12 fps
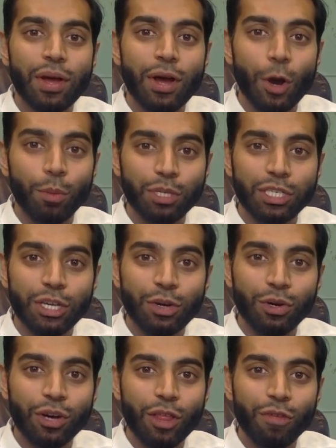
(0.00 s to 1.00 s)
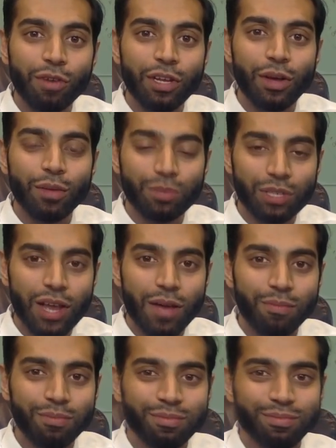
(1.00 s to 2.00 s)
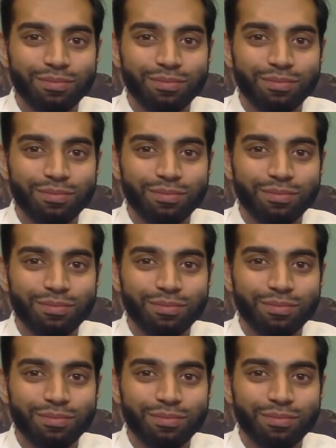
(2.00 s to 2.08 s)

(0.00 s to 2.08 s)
hope to see you in another video. Saddam.